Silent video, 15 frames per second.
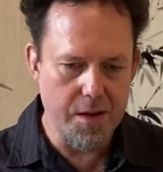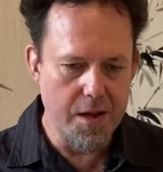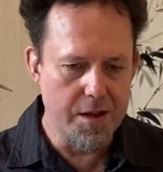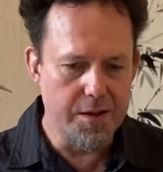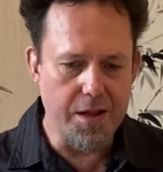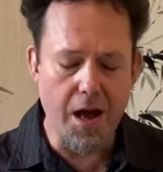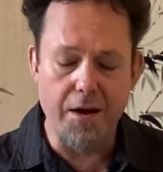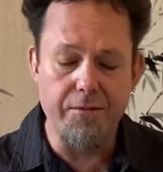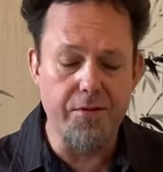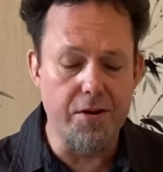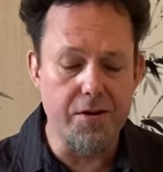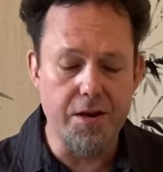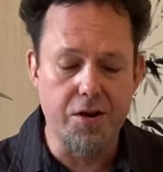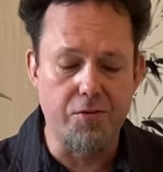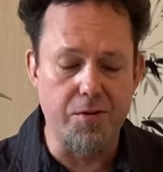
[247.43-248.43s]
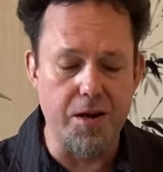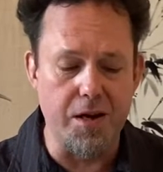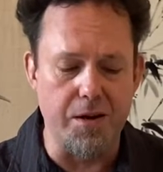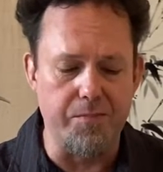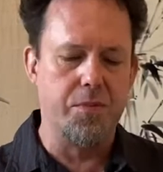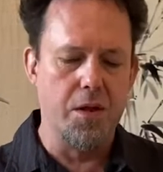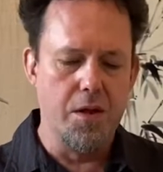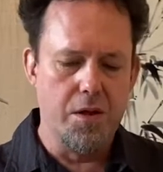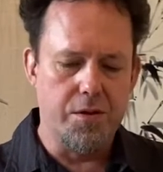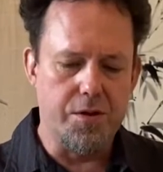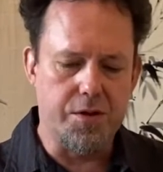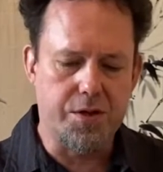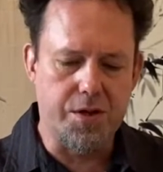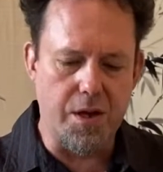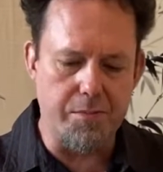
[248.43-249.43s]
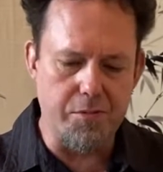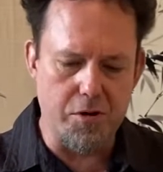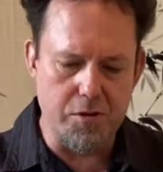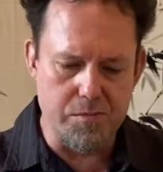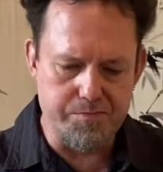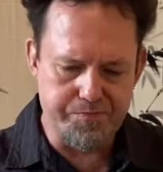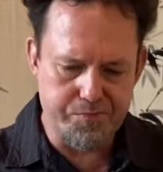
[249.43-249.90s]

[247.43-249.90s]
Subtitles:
not very green. The summer